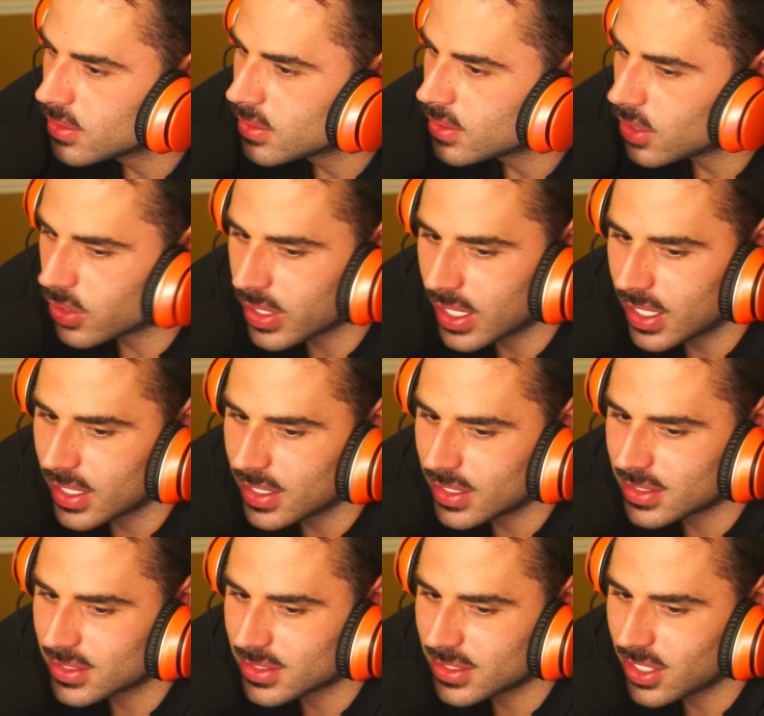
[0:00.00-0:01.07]
okay,
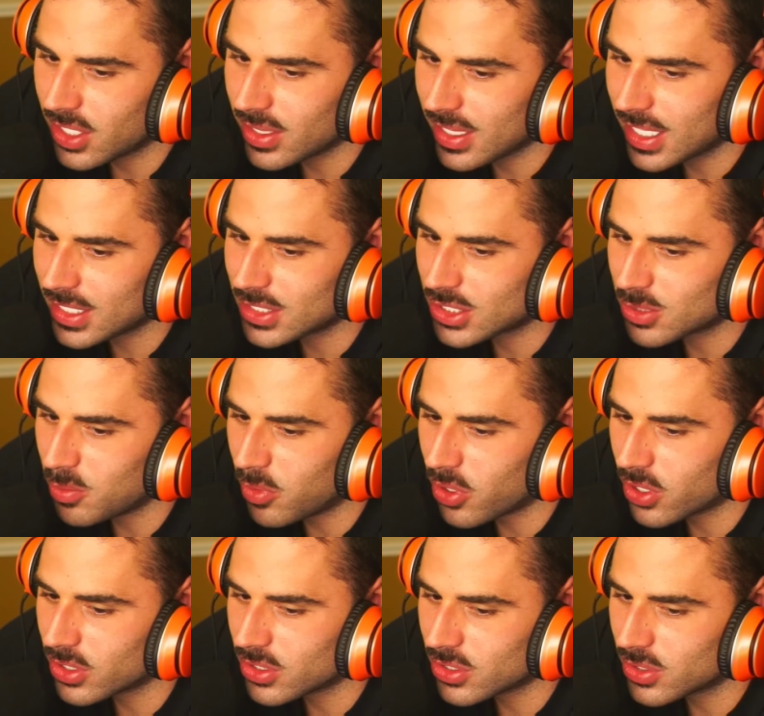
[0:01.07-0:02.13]
it's not that
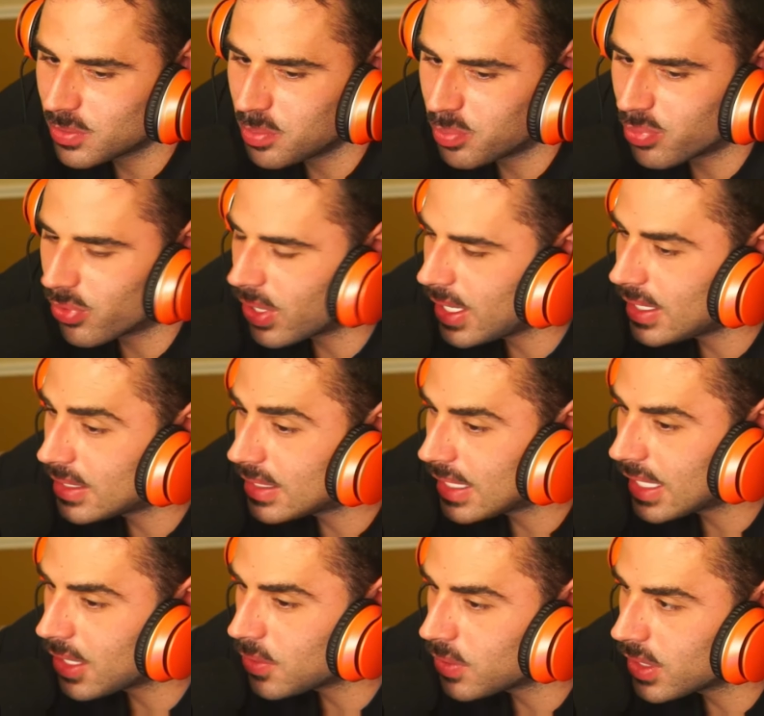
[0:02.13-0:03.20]
smart to break
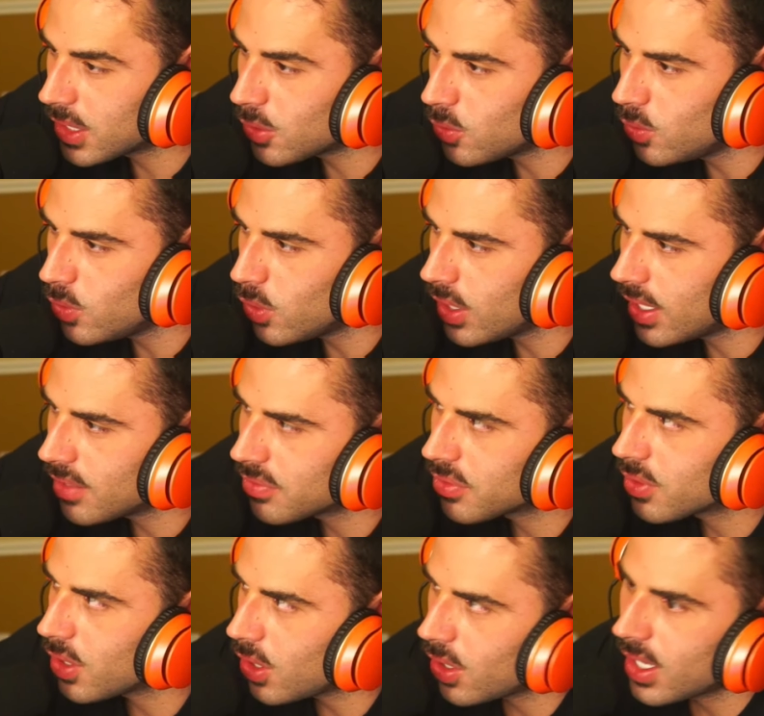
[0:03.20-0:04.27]
down that
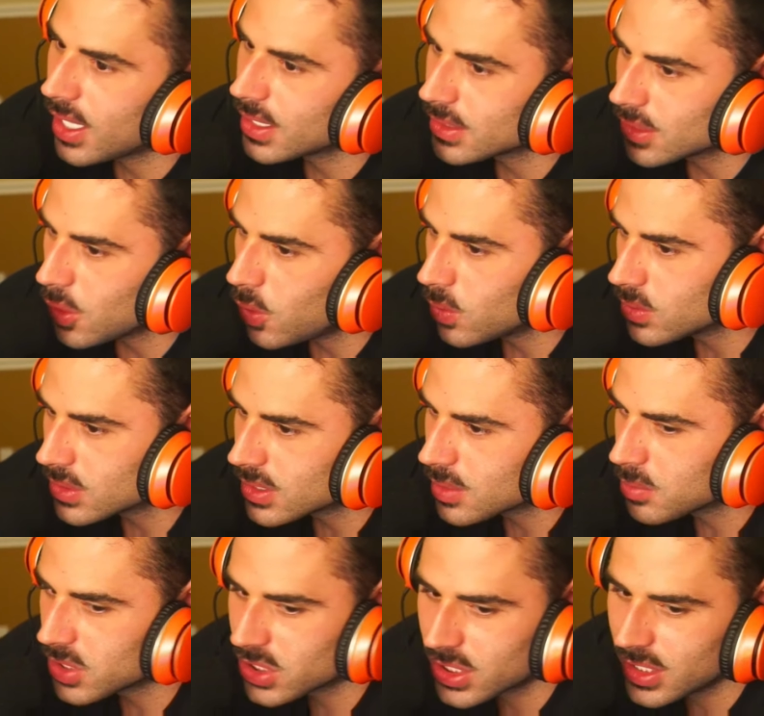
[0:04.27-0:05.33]
whoever has owns the
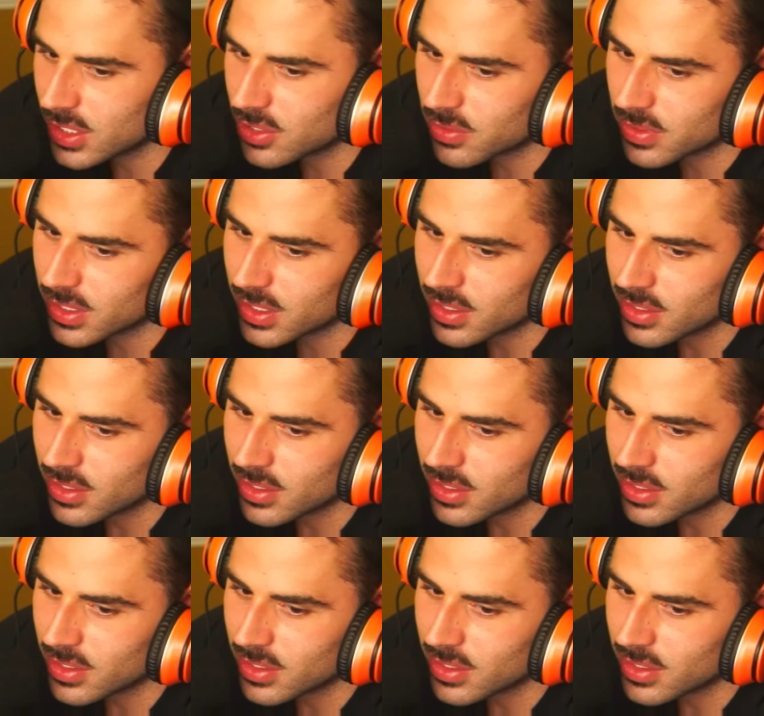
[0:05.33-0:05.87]
machinery